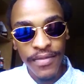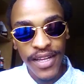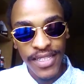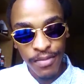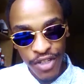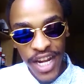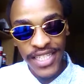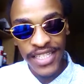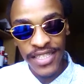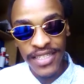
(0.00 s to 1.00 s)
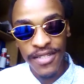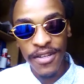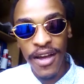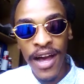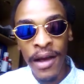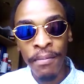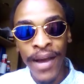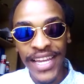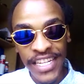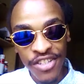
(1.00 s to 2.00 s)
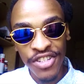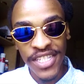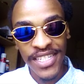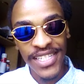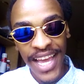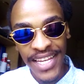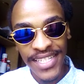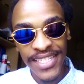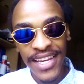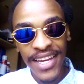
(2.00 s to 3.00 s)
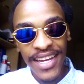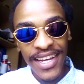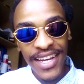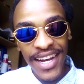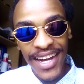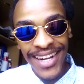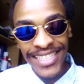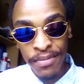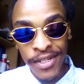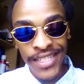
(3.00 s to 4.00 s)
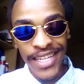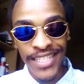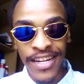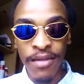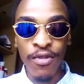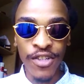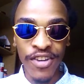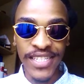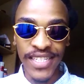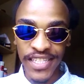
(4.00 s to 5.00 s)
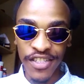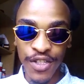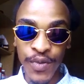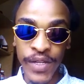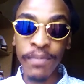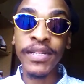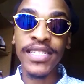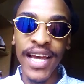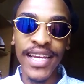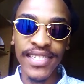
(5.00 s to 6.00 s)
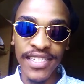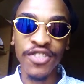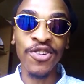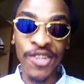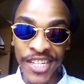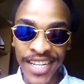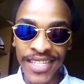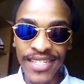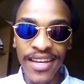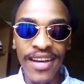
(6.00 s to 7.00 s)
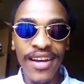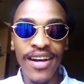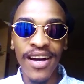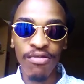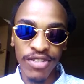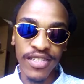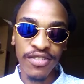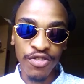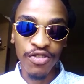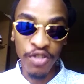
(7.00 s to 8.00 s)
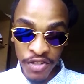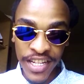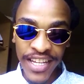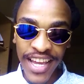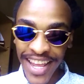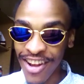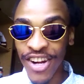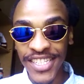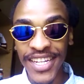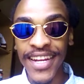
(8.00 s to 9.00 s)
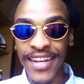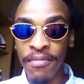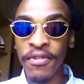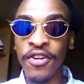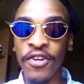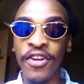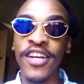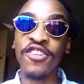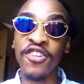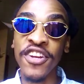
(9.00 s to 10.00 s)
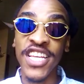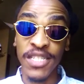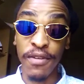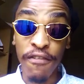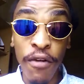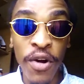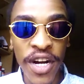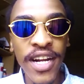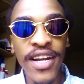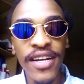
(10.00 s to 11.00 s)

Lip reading: subtractions by interest, tax, depreciation, and amortization. So EBITDA is just your earnings, which is usually a larger number, or your net earnings before